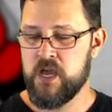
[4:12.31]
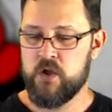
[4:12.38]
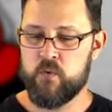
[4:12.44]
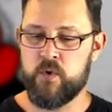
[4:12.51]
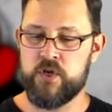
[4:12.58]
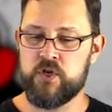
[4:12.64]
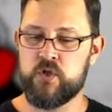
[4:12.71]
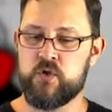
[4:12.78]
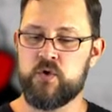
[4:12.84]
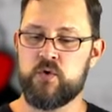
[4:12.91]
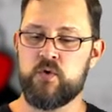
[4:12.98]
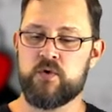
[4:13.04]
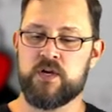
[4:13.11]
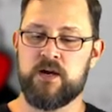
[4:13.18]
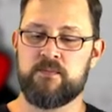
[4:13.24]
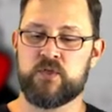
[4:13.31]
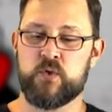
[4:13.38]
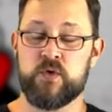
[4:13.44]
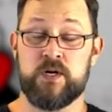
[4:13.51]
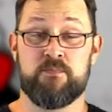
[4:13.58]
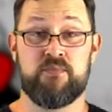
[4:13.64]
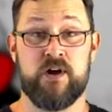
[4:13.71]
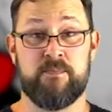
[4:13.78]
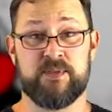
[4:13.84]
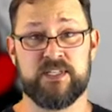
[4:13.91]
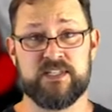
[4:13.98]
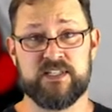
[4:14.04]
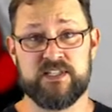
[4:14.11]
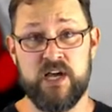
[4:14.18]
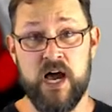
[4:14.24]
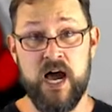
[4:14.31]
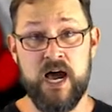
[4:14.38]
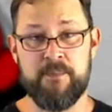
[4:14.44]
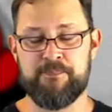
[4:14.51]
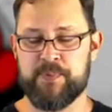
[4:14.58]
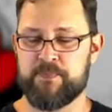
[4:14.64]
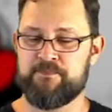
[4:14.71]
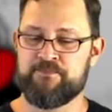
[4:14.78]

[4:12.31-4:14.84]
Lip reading: when you come to an abrupt stop